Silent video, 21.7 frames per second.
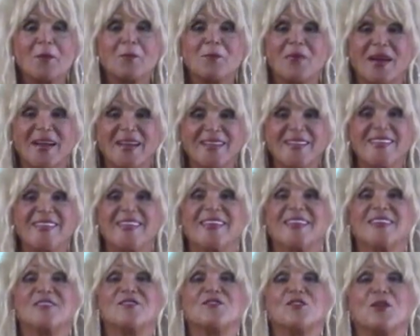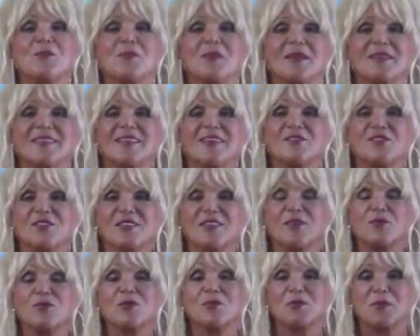By the end of the month,
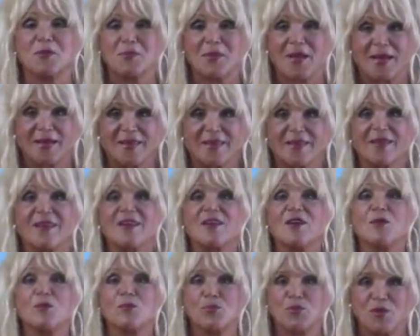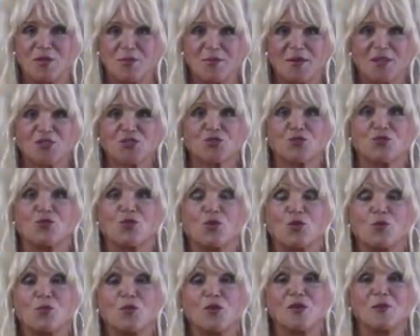everything will be back pretty much to
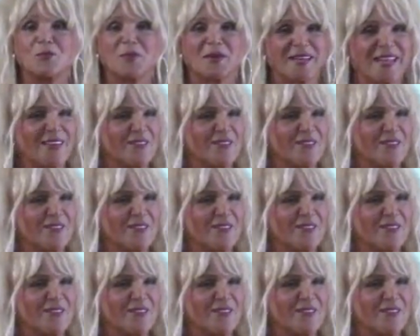normal, but